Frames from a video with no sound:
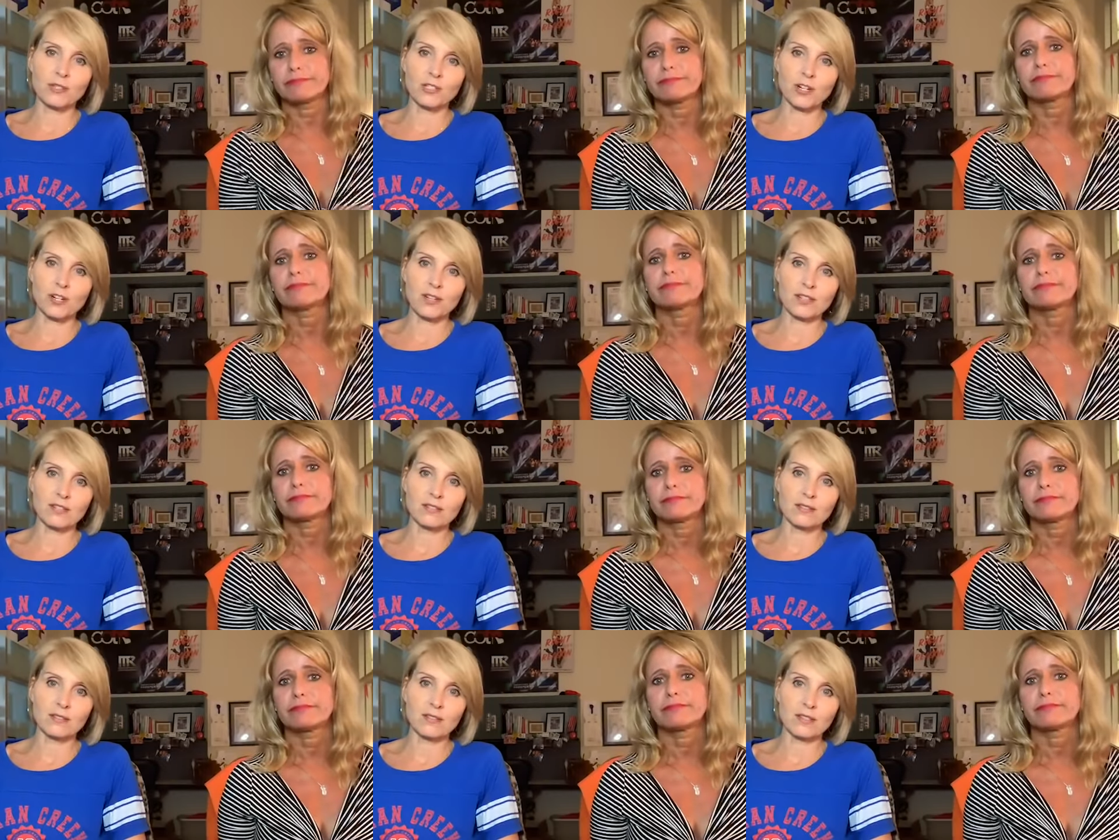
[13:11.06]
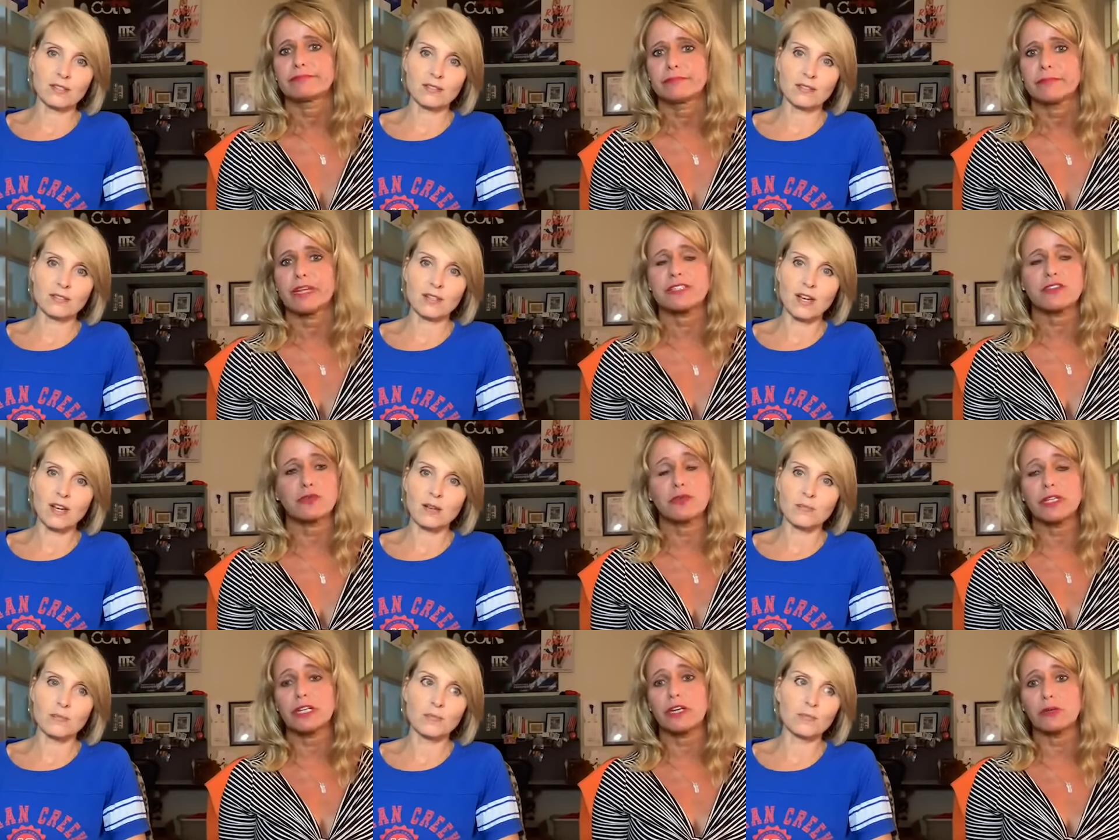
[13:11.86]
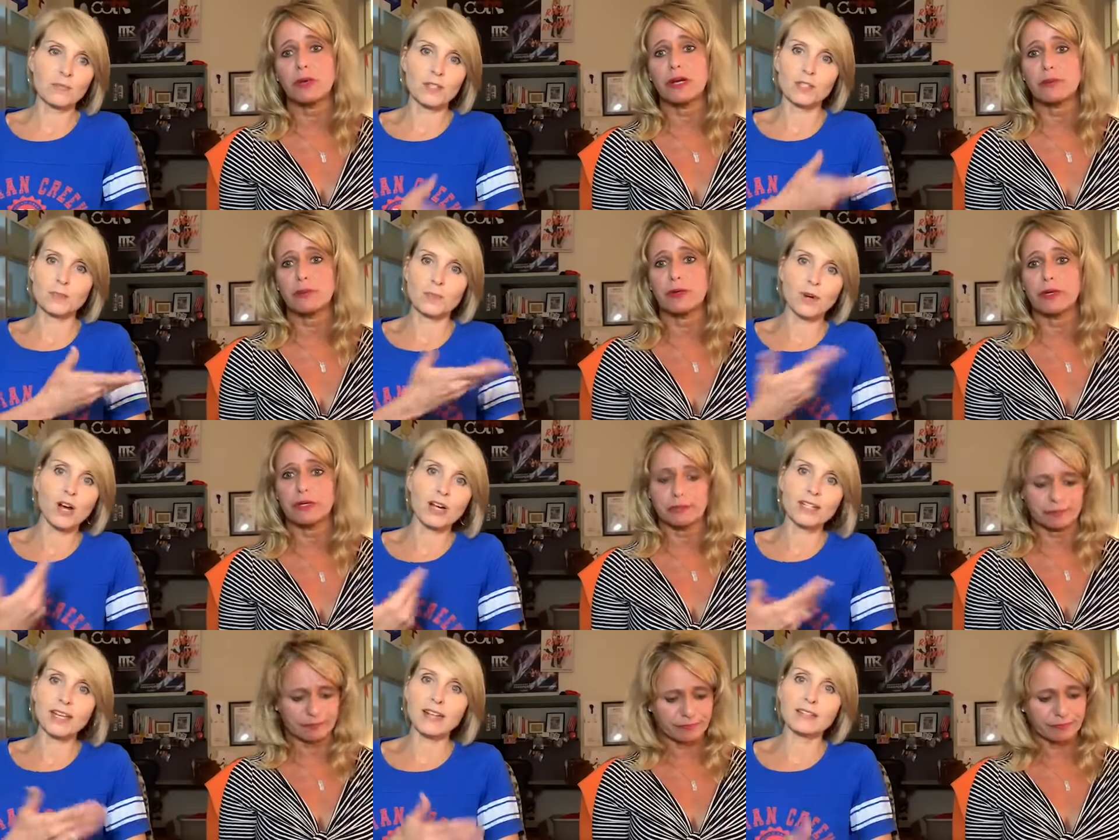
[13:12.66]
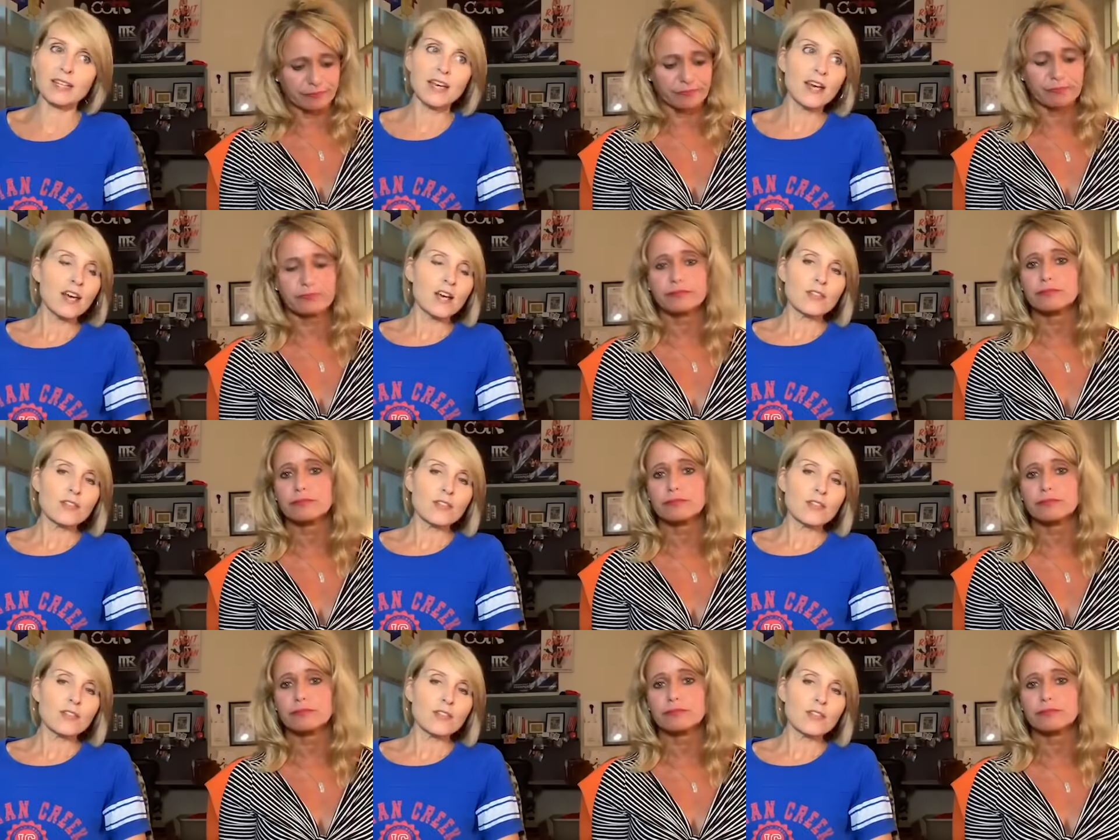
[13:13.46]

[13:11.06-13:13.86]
Speaker 1: we started this this. That's uh, a really good way this to broadcast. It.